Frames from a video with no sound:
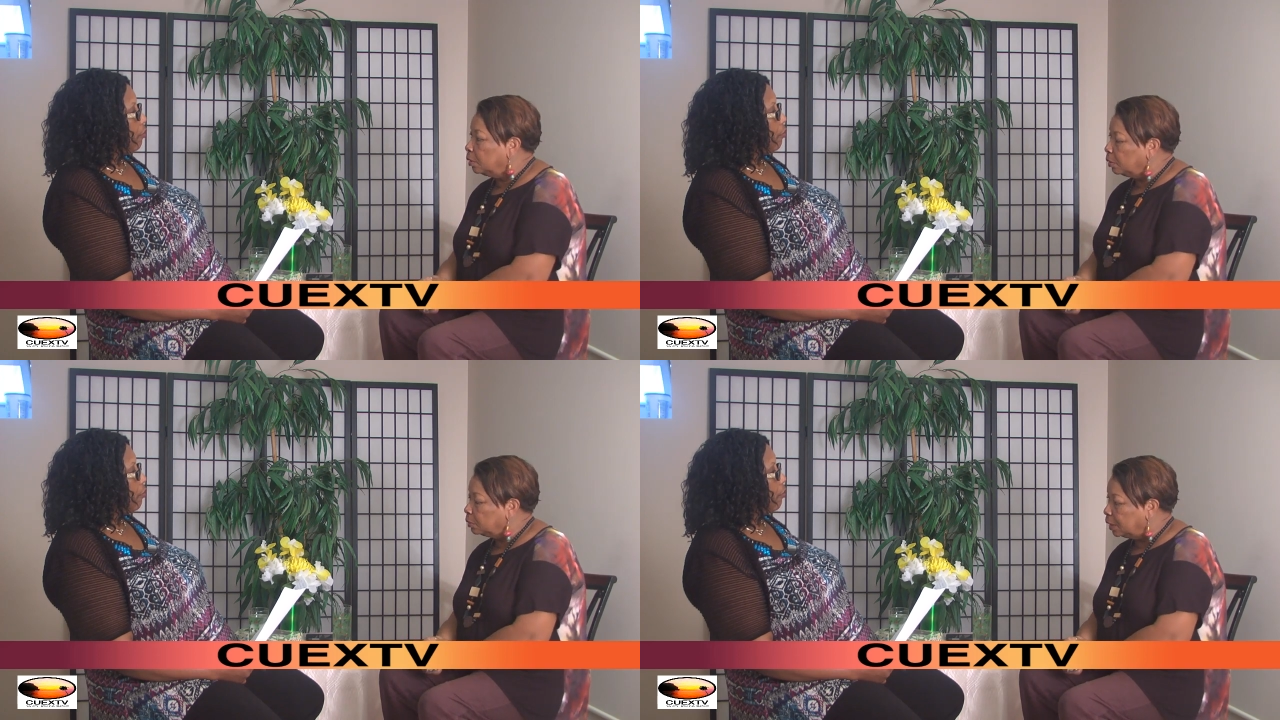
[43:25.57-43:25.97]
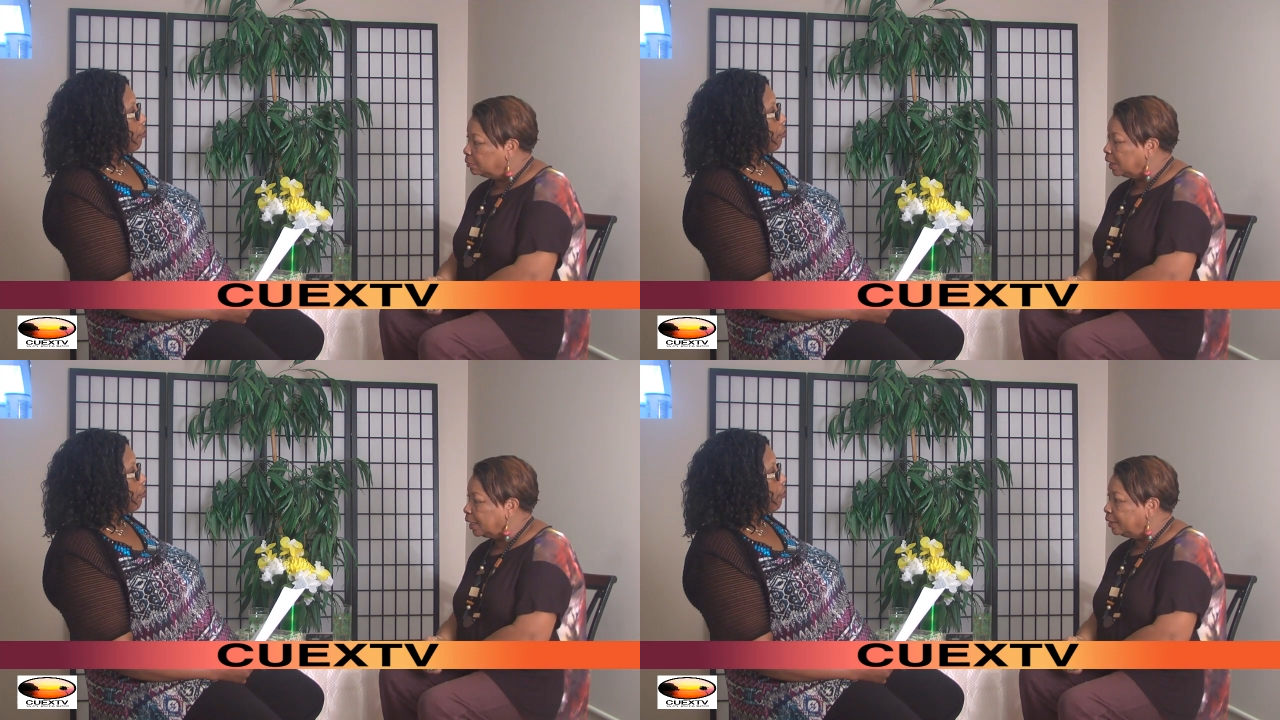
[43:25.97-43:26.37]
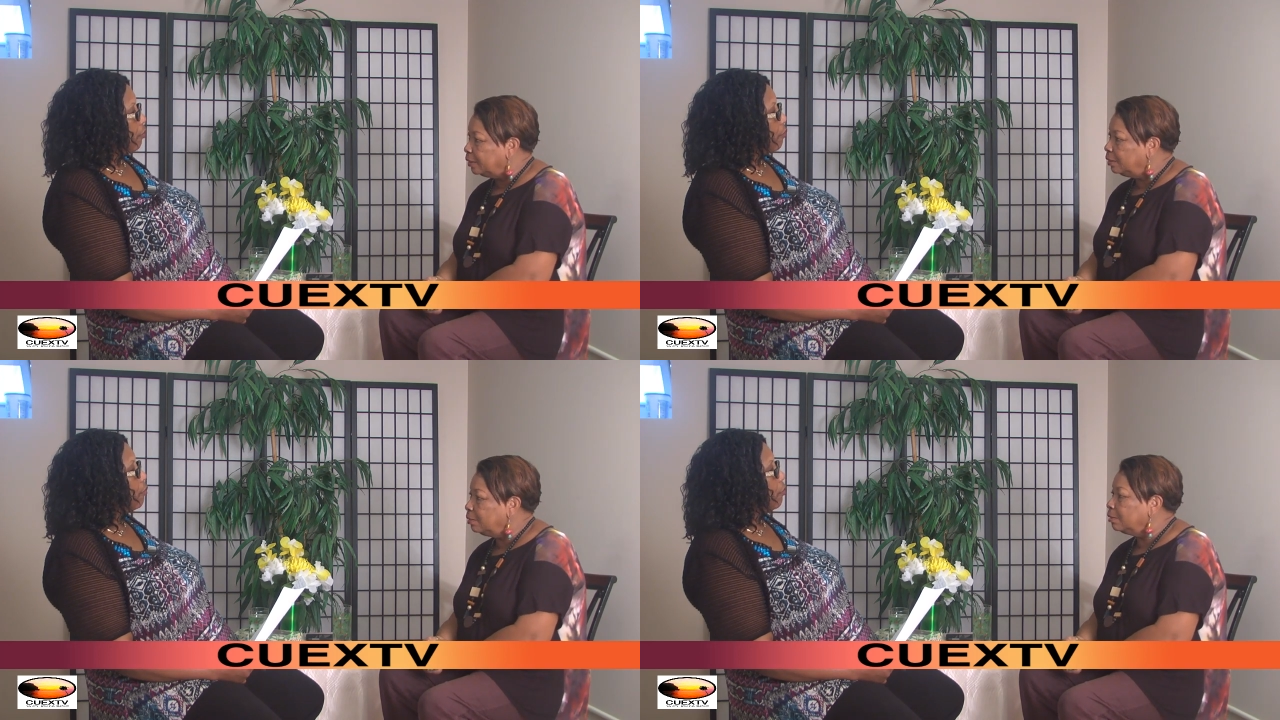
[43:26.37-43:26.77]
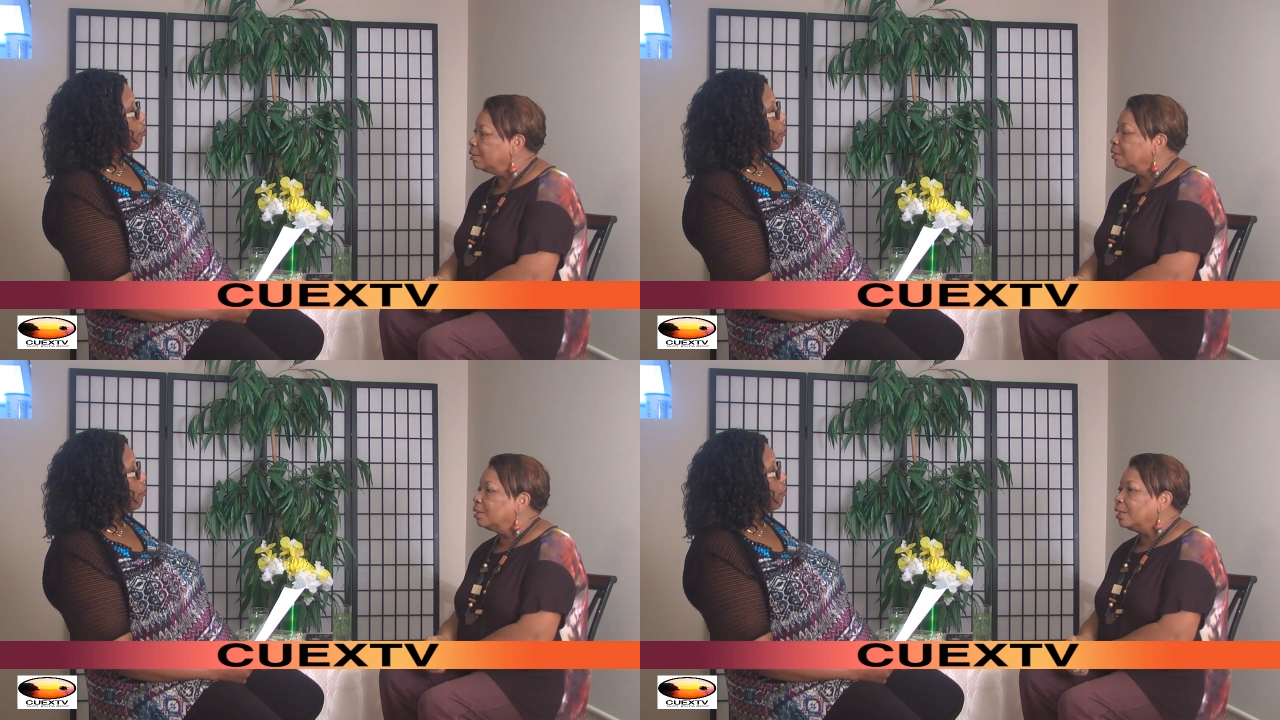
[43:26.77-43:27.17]

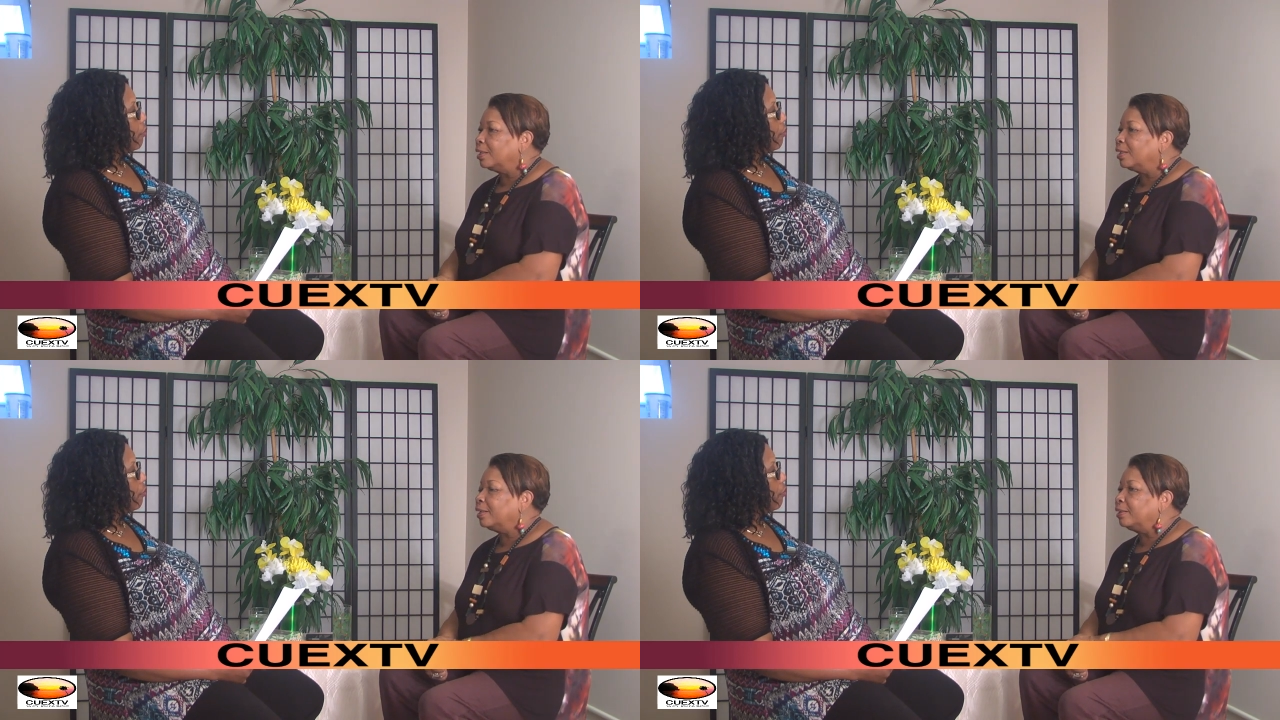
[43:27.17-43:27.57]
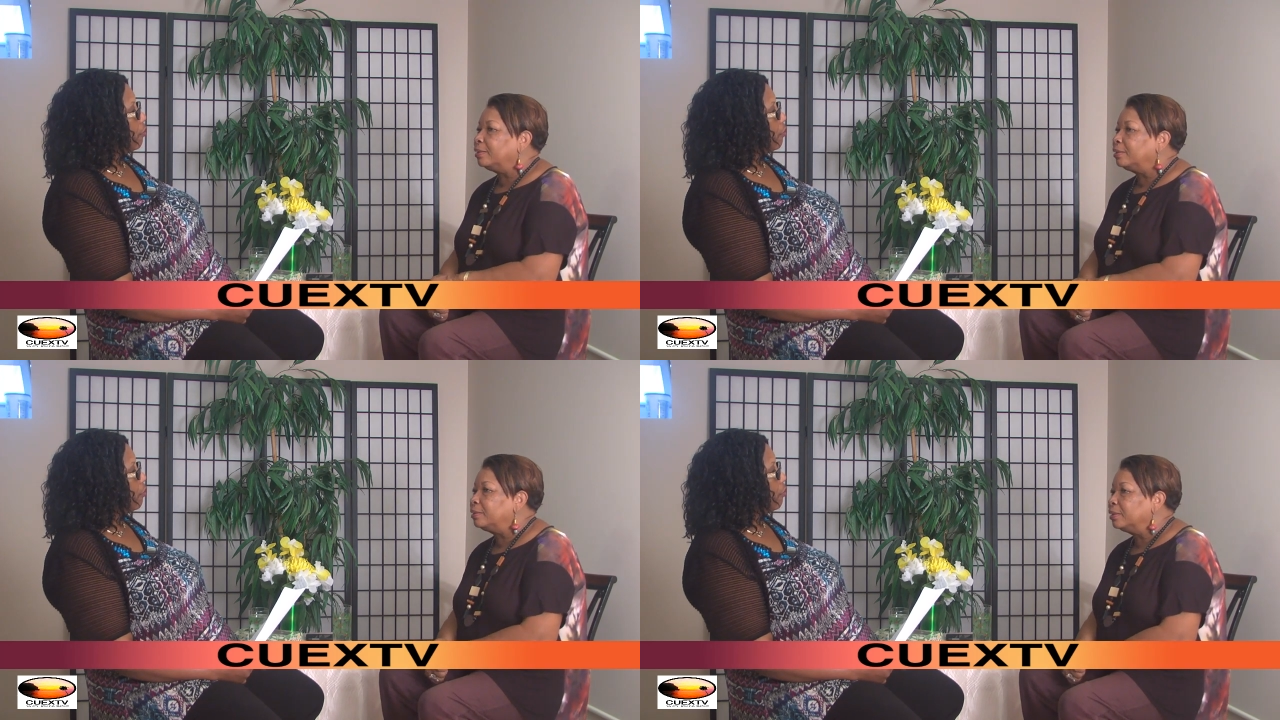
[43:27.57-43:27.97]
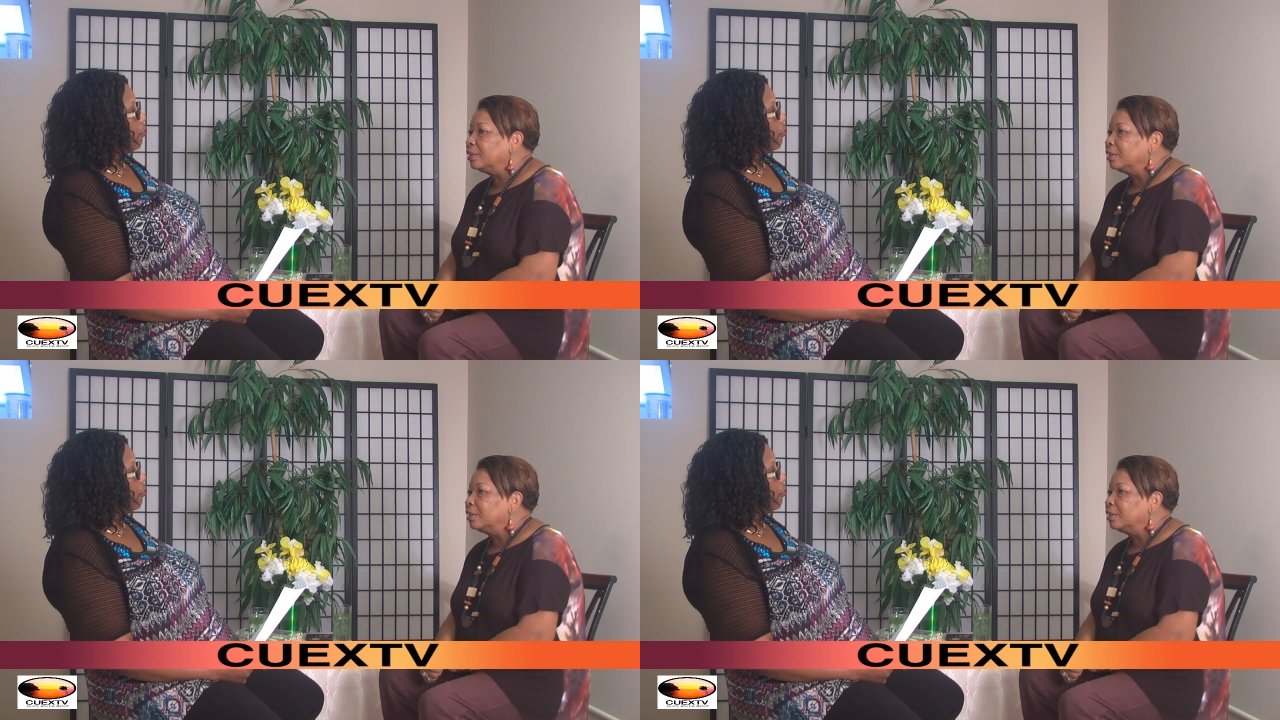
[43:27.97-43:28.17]
online, and